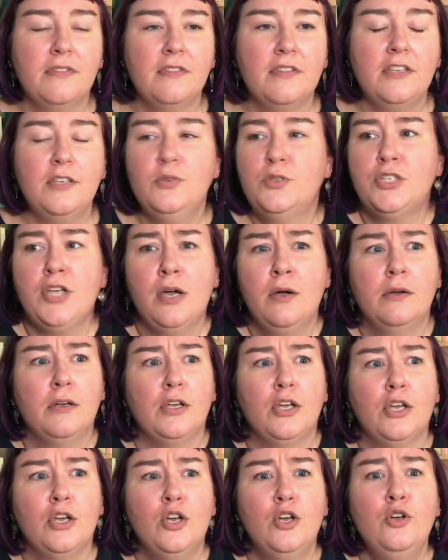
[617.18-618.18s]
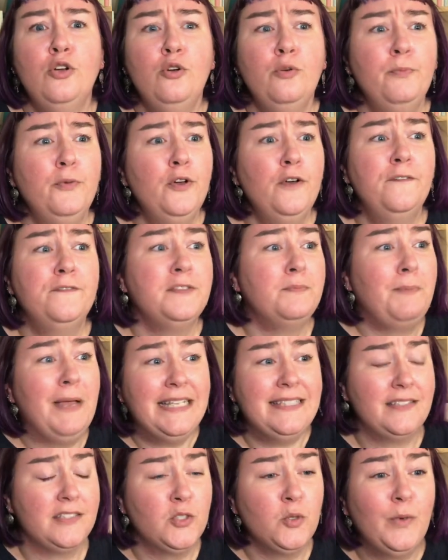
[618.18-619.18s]
you don't, who moves
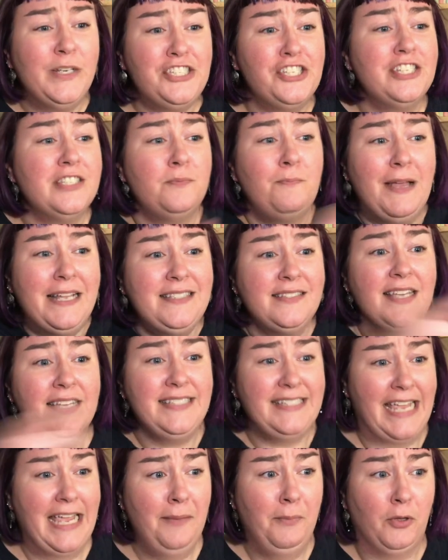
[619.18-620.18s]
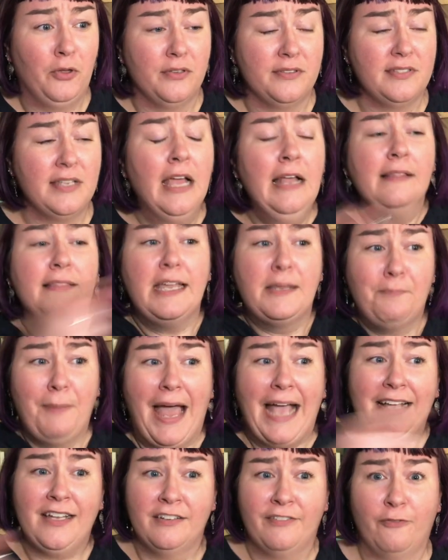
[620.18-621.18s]
switches bedside tables, like
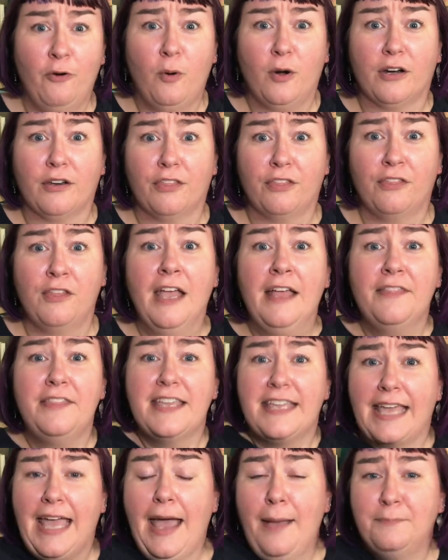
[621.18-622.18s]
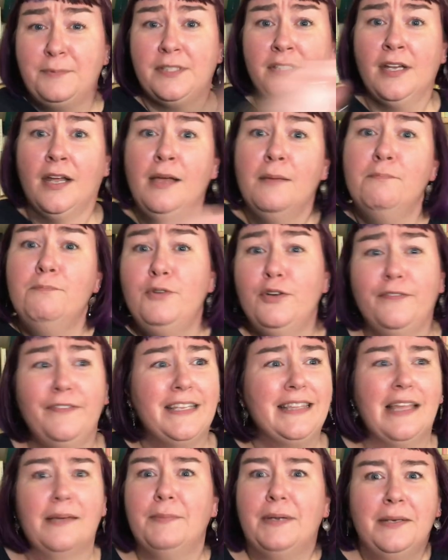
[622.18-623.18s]
back and forth? They kept
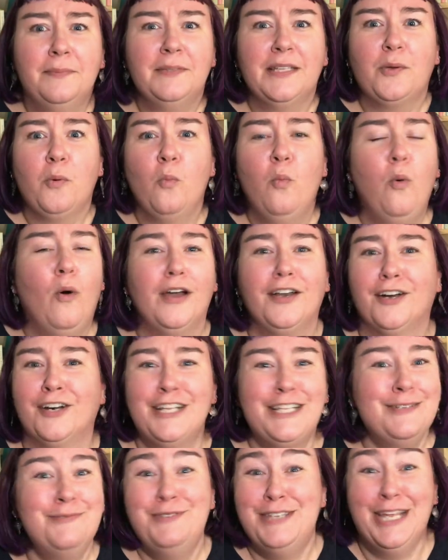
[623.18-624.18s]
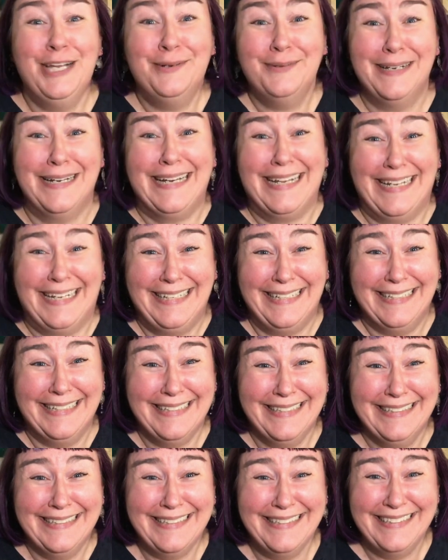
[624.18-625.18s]
moving them and I'm like, what are you doing?
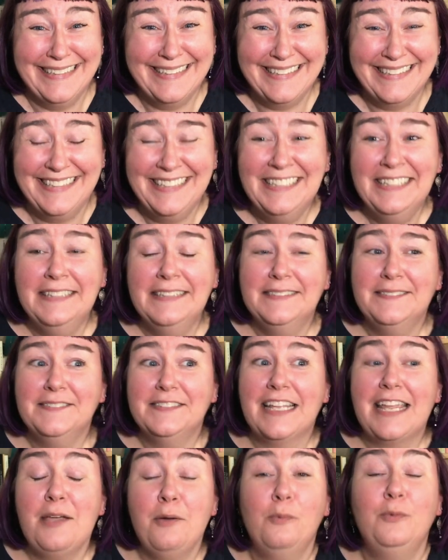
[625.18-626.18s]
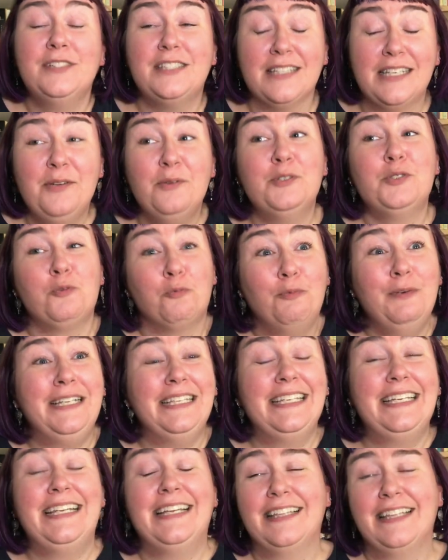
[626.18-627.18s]
It was
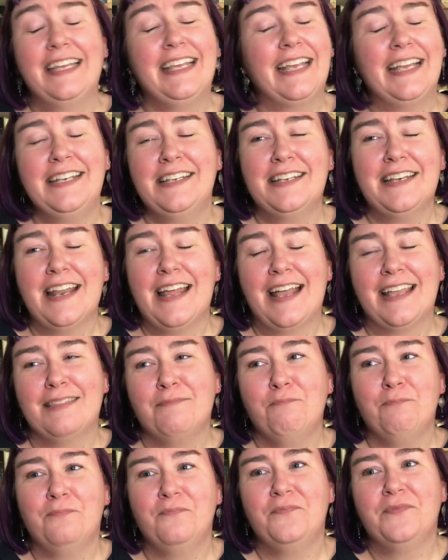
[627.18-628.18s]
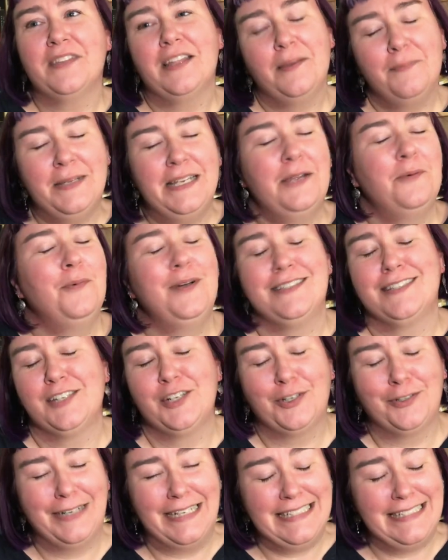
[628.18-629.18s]
really like, and I mean, it wasn't a
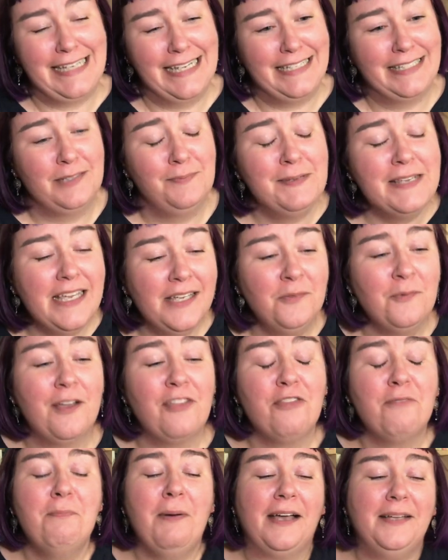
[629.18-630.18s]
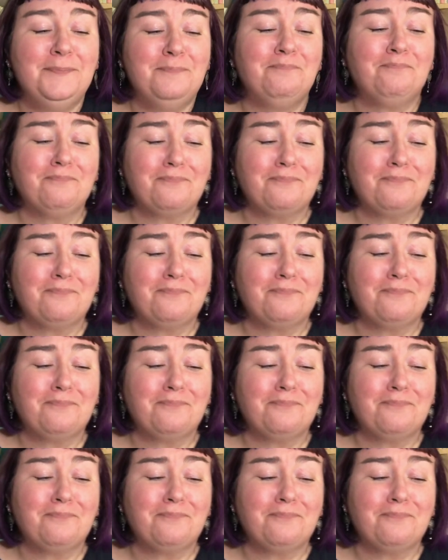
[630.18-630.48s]
great date to begin with, but,